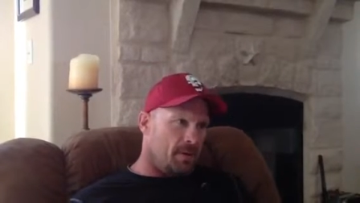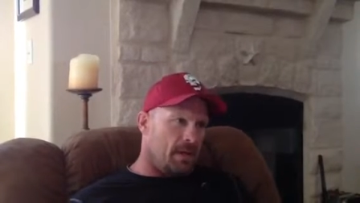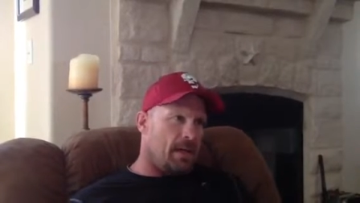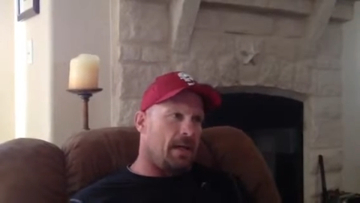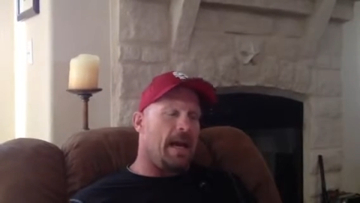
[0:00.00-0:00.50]

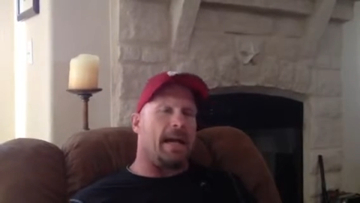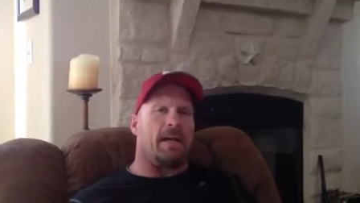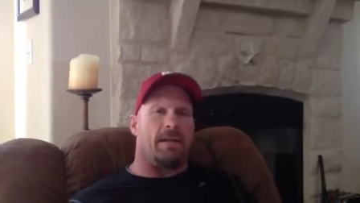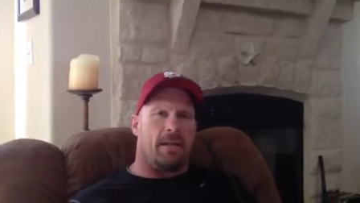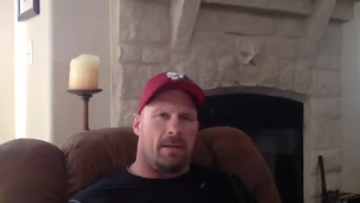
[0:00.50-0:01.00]

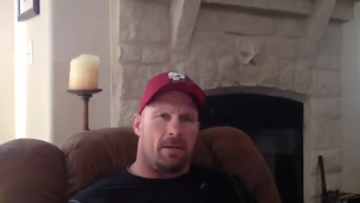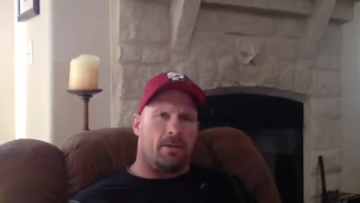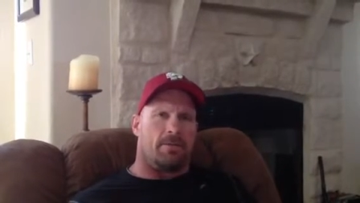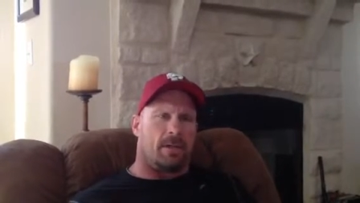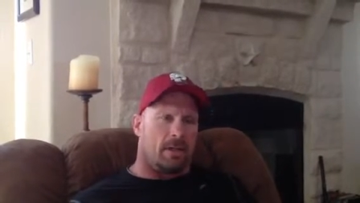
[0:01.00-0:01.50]
Atlanta
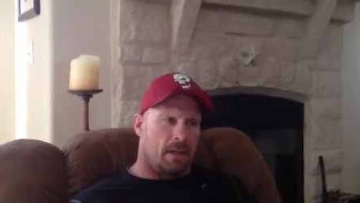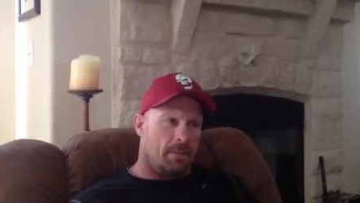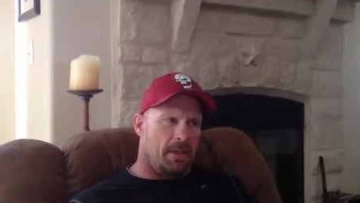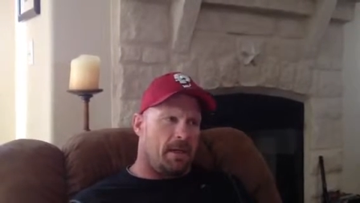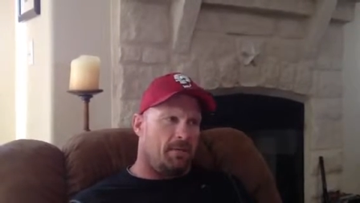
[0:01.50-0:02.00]
deal a little
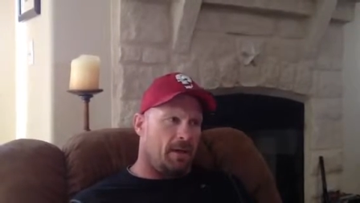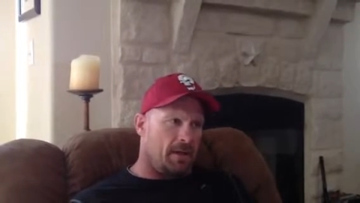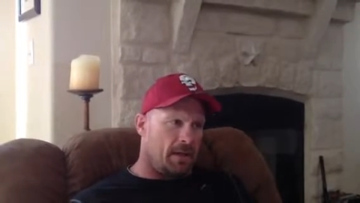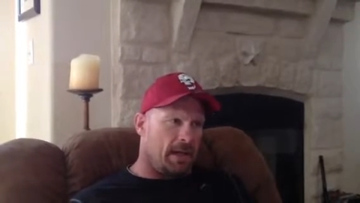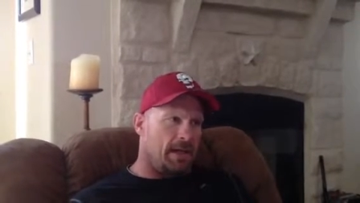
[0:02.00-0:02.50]
bit differently
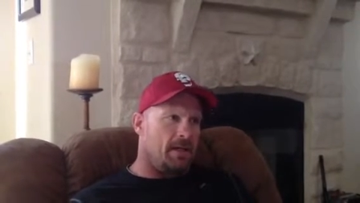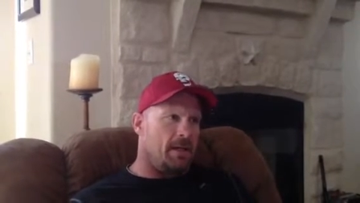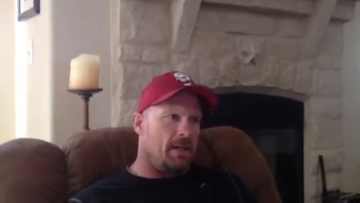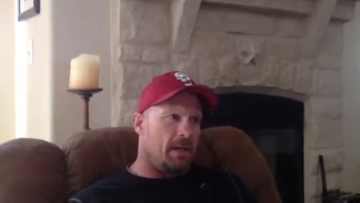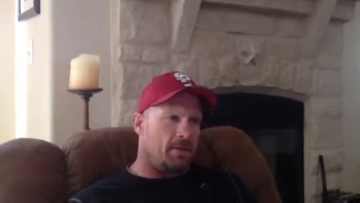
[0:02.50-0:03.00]
than I
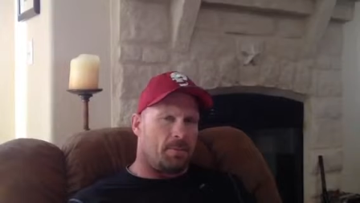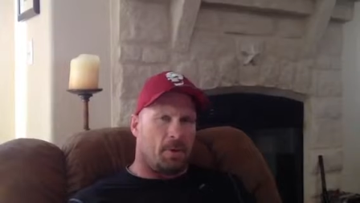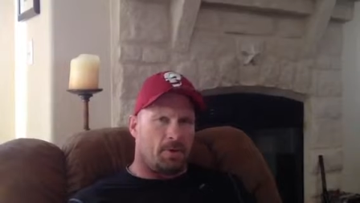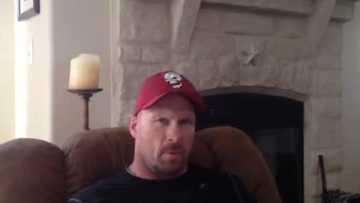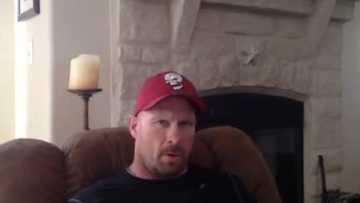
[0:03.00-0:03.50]
did. I was
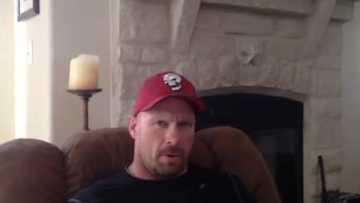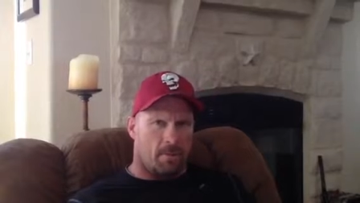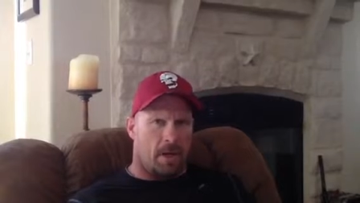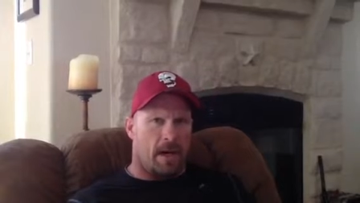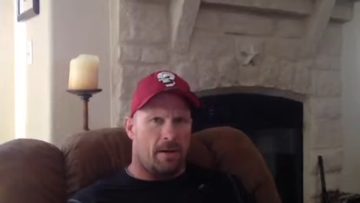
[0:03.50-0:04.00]
supposed to work with
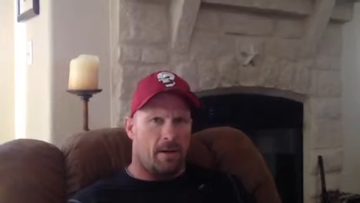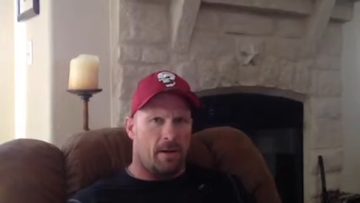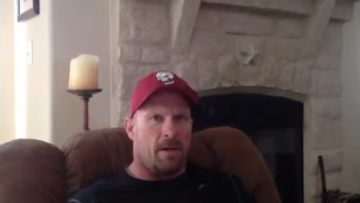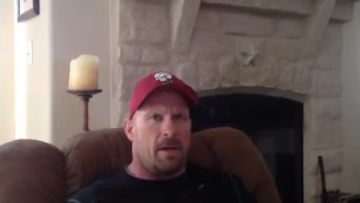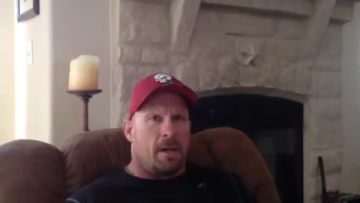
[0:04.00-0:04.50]
Brock on
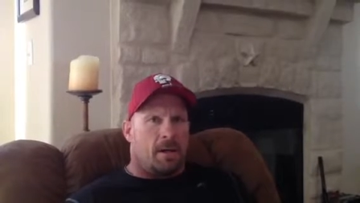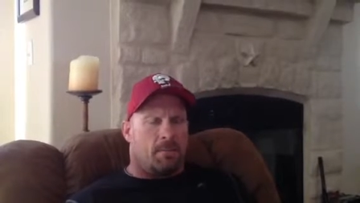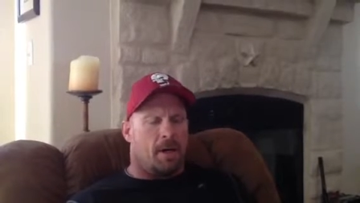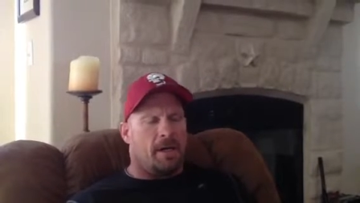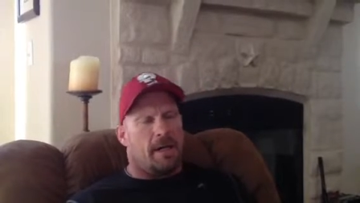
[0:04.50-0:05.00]
a
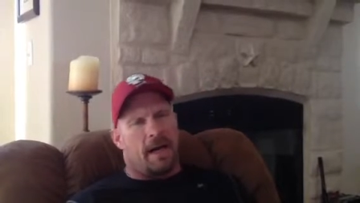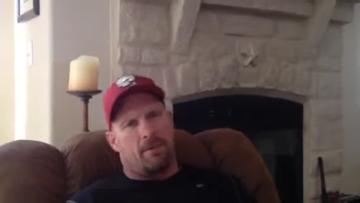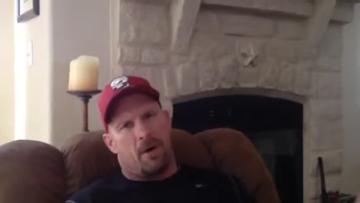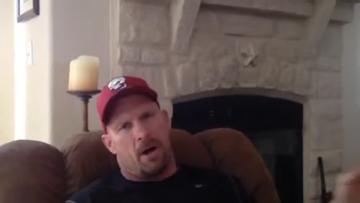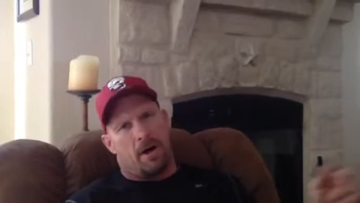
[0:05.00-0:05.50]
Monday Night
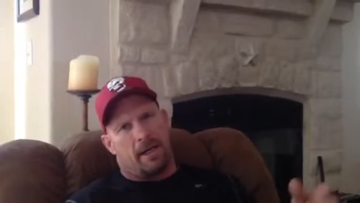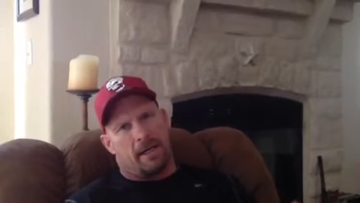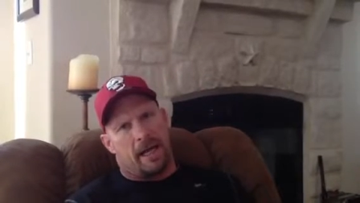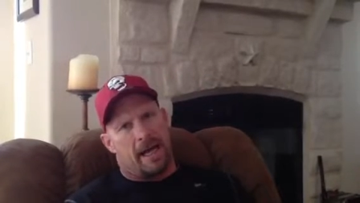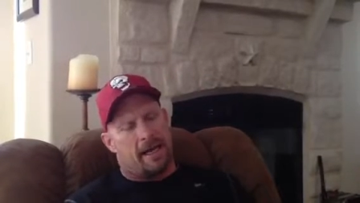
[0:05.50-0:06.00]
Raw in
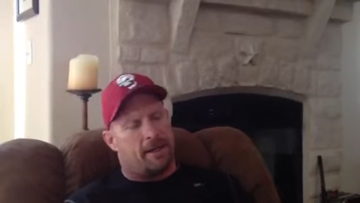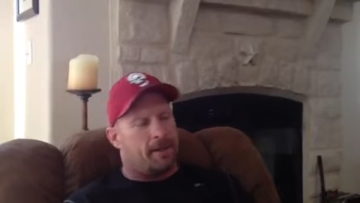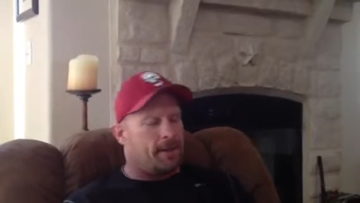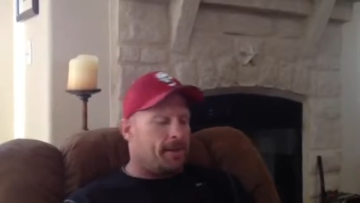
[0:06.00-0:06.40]
Atlanta.